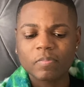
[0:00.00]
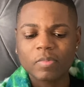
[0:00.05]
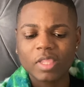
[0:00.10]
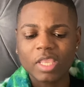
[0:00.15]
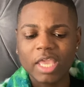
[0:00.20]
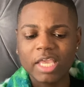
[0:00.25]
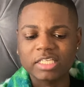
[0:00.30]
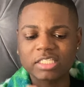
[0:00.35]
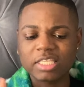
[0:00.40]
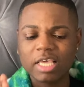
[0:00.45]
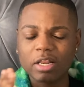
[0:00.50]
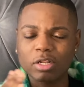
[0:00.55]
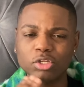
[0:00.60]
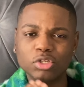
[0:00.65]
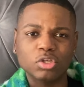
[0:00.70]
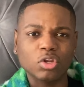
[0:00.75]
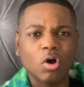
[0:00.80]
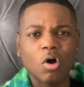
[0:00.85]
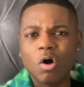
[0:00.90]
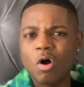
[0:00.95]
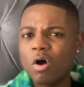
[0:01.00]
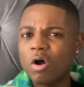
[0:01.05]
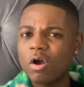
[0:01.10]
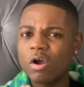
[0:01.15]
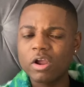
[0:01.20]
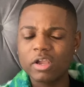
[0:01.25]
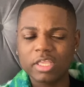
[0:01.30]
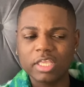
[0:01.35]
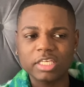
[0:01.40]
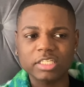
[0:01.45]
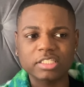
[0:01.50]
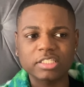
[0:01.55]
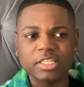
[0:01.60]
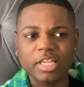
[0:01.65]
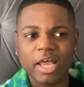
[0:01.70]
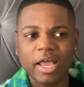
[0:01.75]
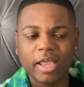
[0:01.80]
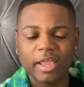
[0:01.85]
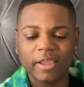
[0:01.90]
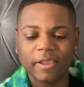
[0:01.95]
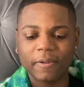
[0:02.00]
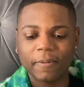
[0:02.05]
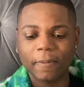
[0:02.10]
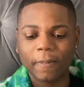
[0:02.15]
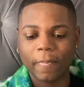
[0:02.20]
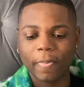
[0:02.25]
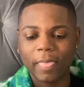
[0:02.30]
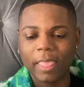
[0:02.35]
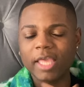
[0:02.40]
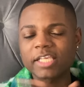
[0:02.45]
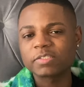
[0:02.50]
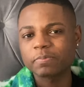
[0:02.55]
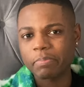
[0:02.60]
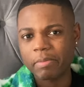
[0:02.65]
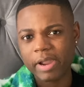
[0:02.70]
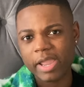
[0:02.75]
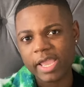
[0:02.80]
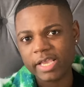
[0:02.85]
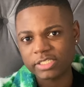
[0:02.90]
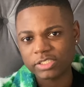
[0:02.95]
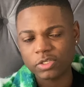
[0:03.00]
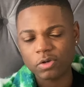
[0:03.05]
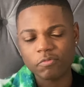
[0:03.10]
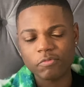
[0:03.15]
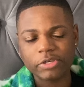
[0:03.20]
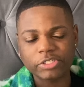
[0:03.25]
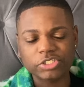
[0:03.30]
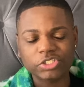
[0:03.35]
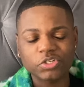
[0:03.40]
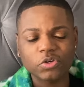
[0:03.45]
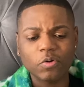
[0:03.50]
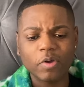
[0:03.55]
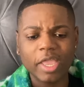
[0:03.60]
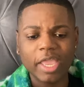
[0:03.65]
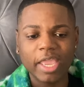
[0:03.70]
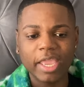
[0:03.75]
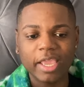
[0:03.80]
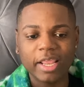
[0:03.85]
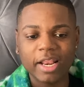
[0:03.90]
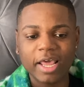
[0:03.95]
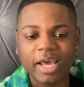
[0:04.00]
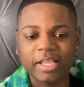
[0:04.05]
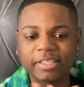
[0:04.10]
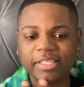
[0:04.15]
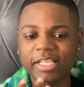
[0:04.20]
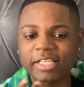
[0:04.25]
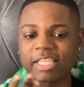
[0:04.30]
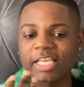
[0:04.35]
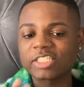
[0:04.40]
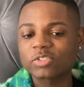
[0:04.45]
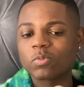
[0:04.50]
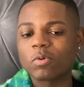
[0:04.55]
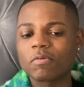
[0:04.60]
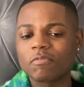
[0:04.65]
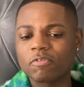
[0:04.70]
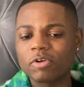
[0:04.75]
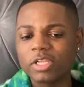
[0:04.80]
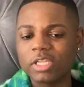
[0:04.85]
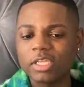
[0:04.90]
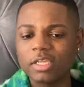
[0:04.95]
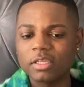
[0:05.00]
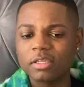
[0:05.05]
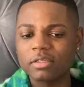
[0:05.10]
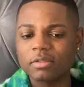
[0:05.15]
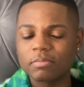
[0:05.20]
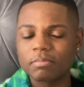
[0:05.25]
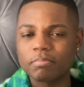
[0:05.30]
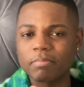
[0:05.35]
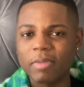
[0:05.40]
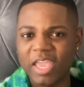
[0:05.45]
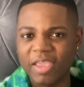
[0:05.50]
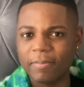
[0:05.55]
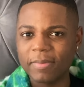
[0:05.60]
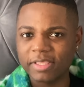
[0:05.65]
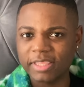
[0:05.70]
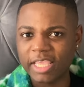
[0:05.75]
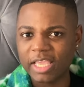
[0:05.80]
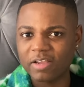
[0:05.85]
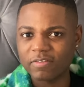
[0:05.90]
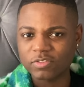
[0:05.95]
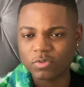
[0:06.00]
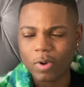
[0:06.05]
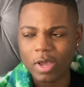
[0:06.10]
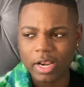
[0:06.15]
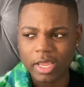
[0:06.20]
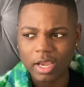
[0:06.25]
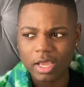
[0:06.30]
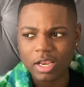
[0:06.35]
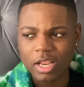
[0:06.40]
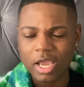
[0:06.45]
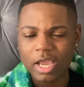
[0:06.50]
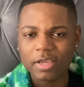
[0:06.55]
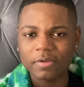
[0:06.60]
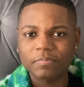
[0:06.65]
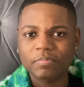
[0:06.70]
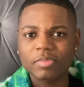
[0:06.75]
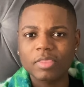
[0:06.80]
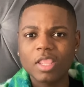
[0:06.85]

It's kind of dark. It's not as bright as the original. And I think that's what really made me think of Twilight a lot.